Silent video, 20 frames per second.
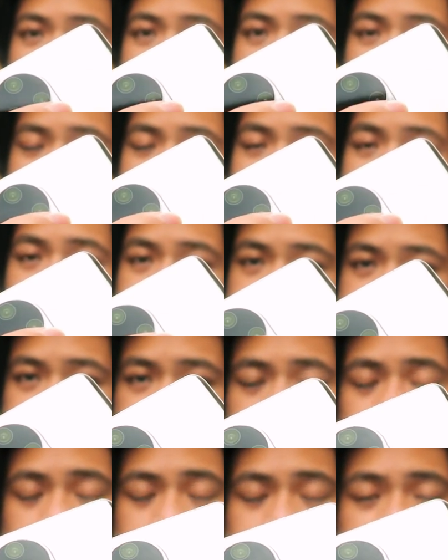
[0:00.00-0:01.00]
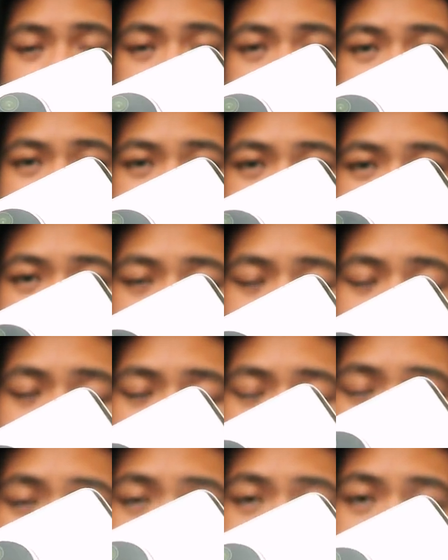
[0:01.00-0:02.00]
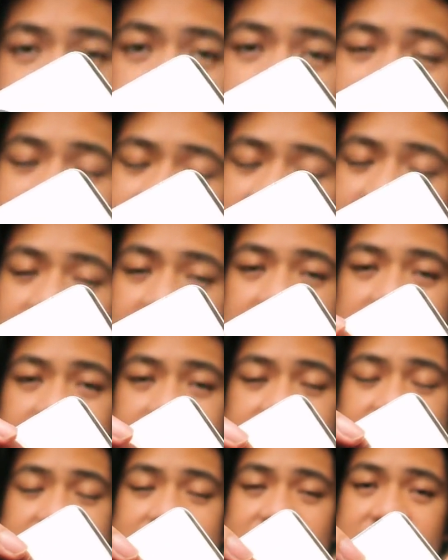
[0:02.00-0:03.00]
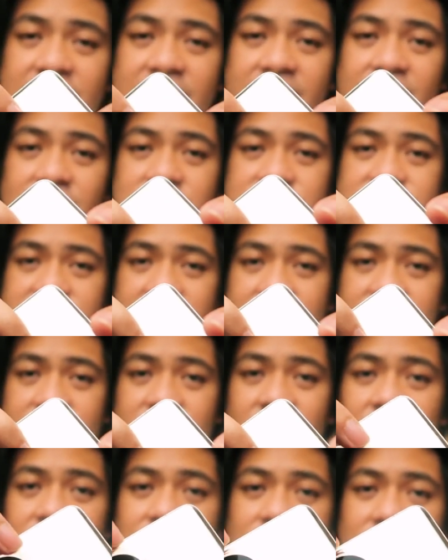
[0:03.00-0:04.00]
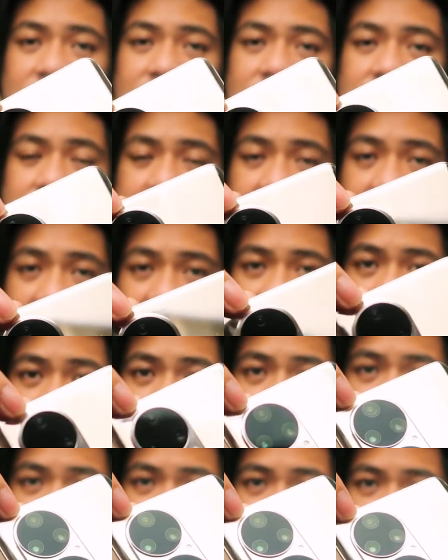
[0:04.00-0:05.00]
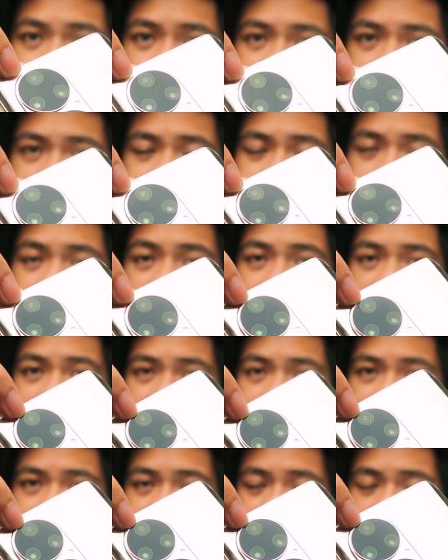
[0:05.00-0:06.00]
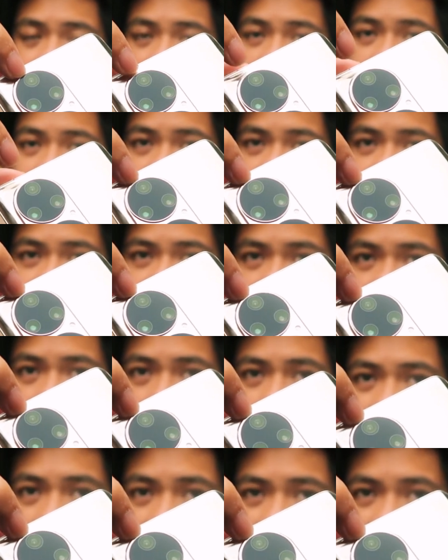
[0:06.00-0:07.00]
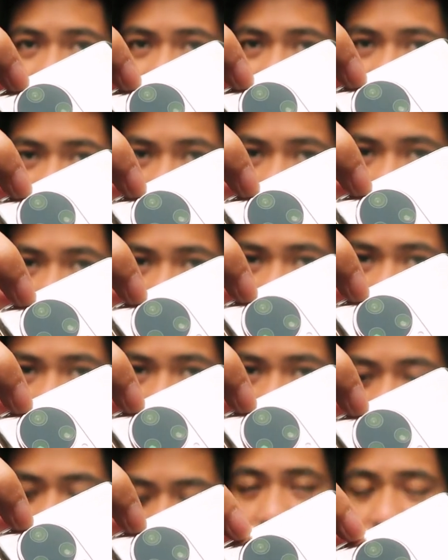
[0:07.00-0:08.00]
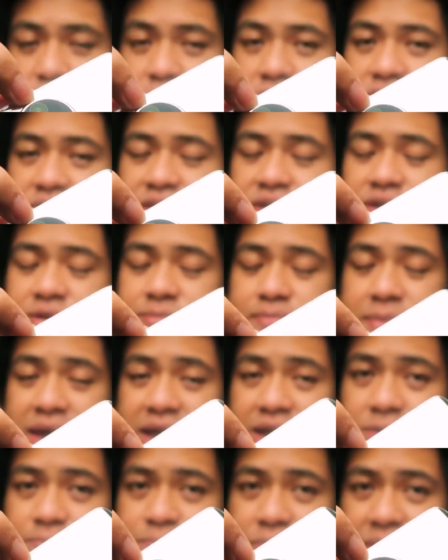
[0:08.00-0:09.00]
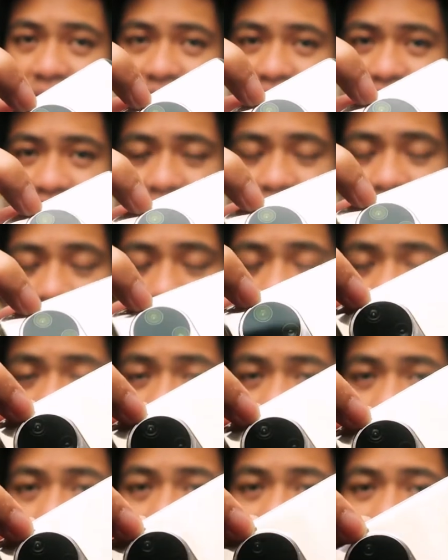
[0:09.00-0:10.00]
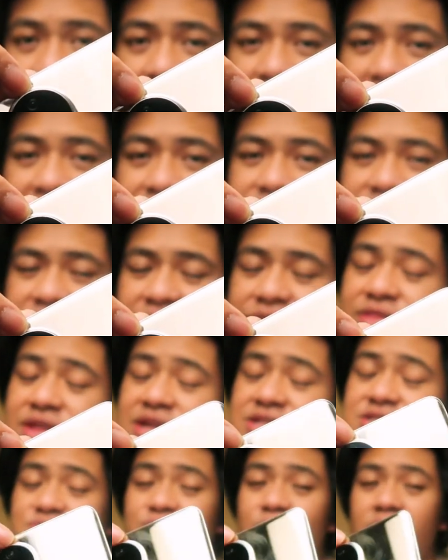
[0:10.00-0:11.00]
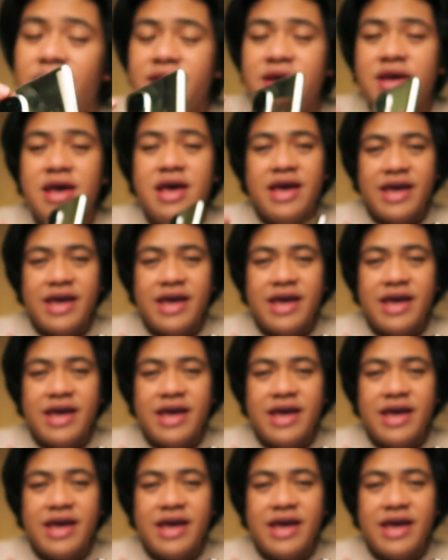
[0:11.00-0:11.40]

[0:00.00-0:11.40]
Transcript: camera, which will help capturing more of the light, details, and color. And then we've got the ultra wide, which is a thirteen megapixel ultra wide lens, and this one